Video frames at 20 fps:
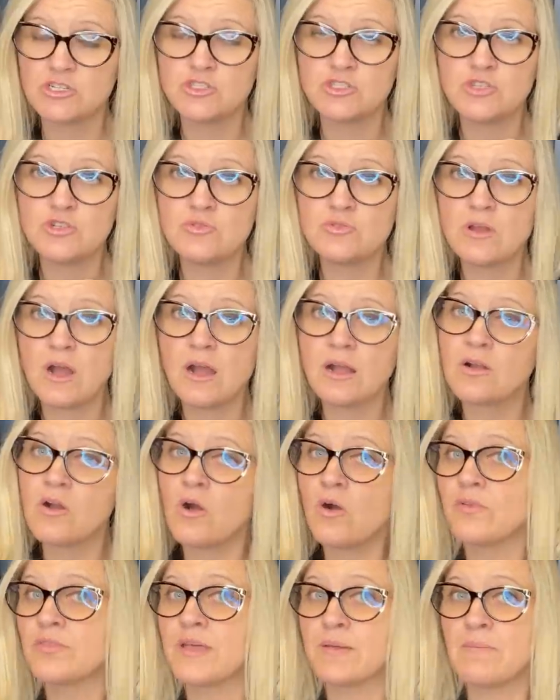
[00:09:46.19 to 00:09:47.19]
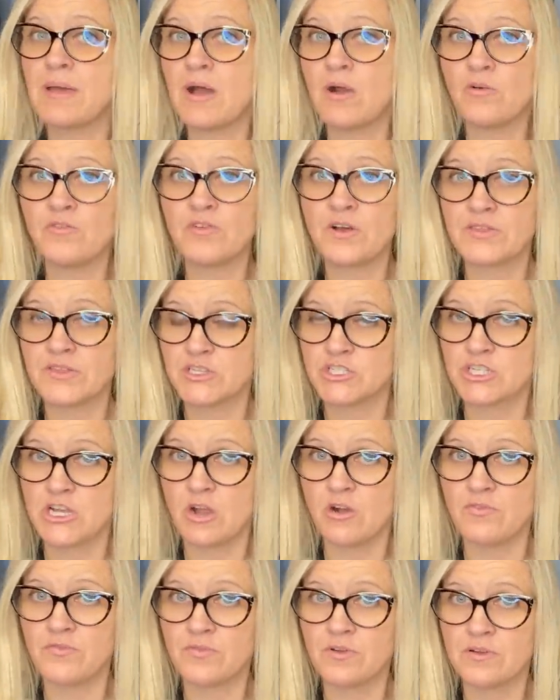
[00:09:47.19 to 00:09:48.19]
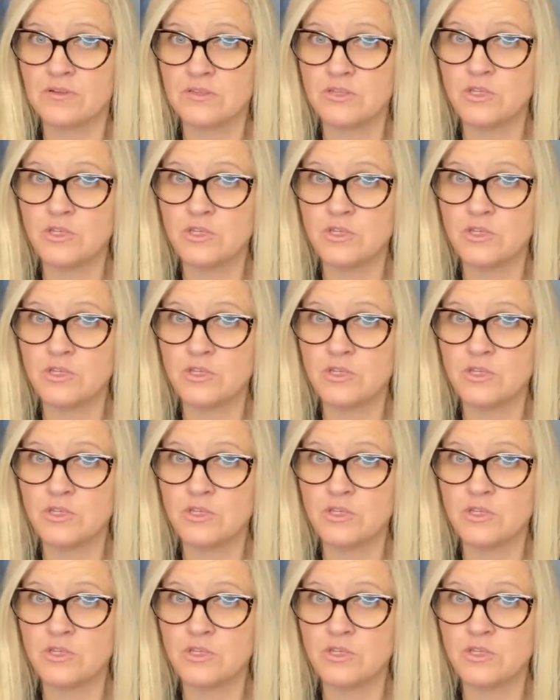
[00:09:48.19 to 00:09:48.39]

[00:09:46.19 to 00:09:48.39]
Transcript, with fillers: do not call them elf on the shelf.